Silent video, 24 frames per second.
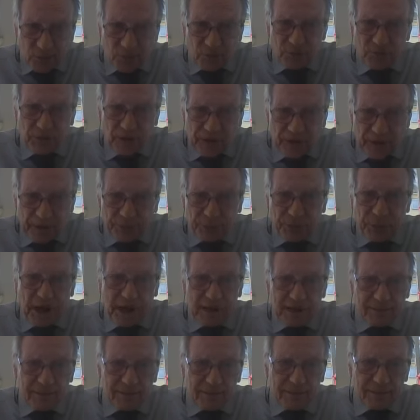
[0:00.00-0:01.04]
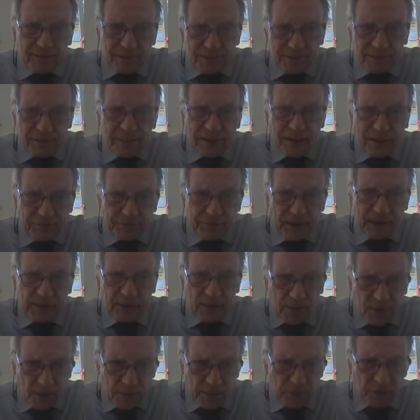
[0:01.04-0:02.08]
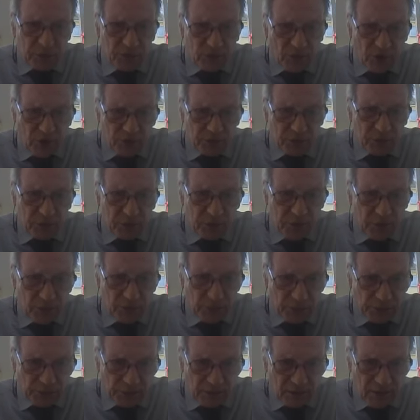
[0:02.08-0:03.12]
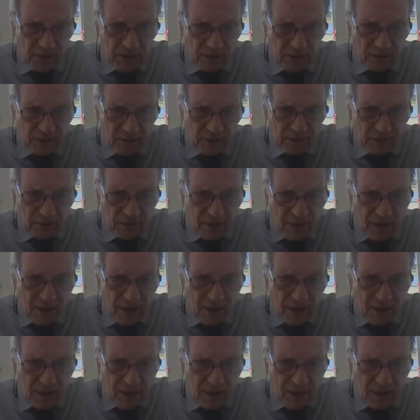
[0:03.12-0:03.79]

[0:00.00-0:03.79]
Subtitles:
very practical stuff like turbocharging your seeds